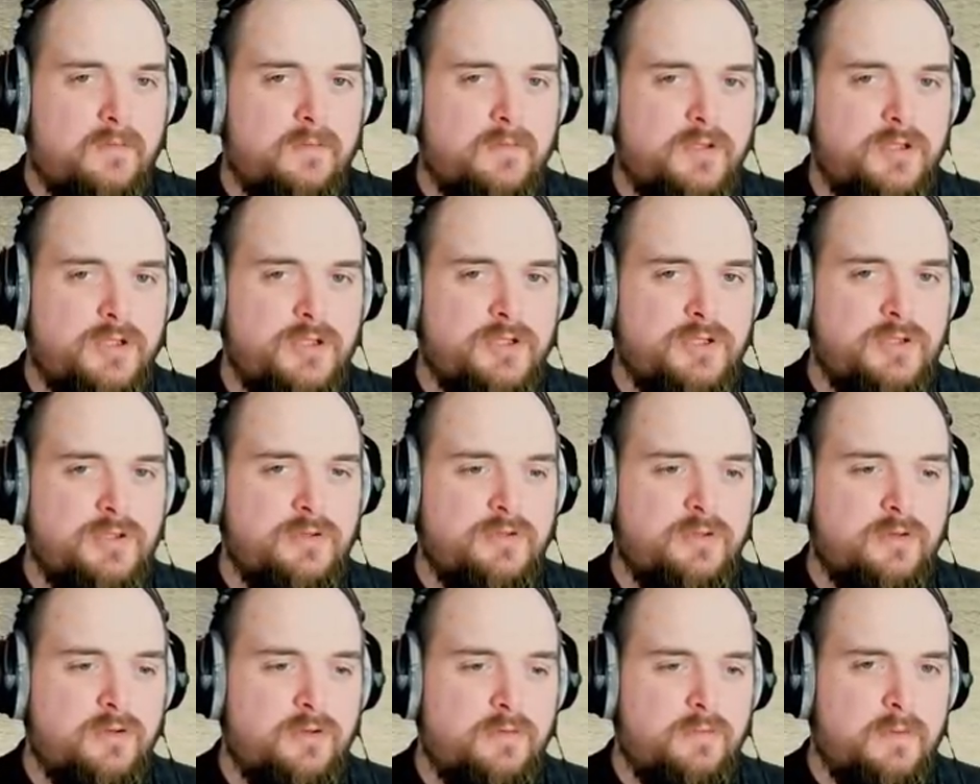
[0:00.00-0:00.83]
We
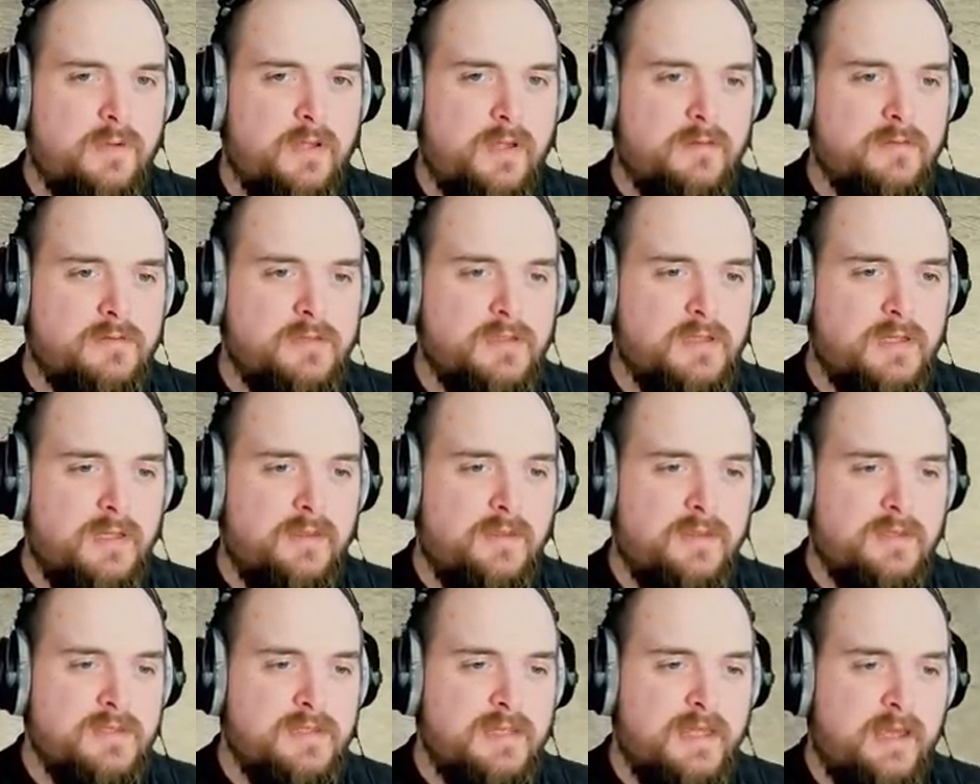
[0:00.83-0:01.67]
should be able to get
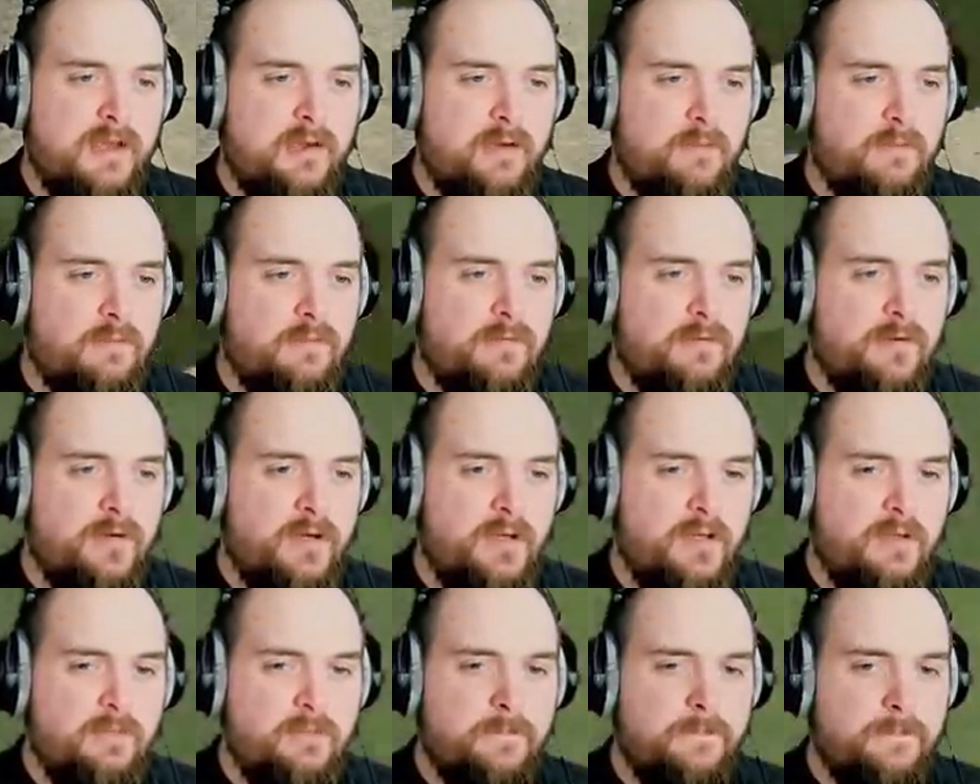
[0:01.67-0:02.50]
this out
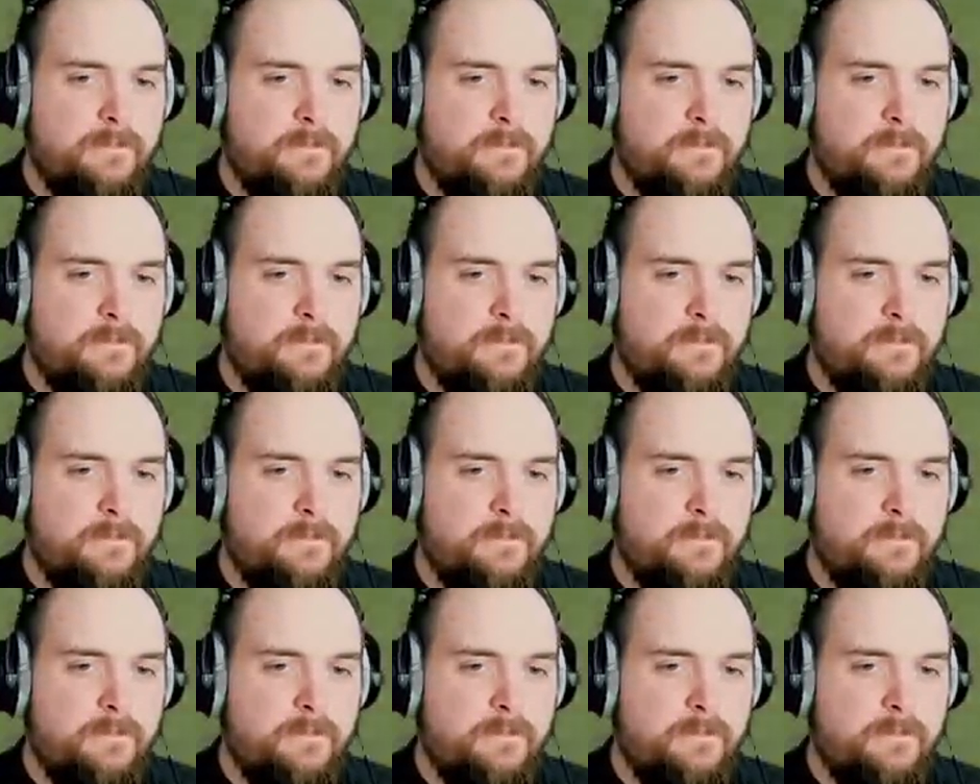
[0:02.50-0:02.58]
pretty...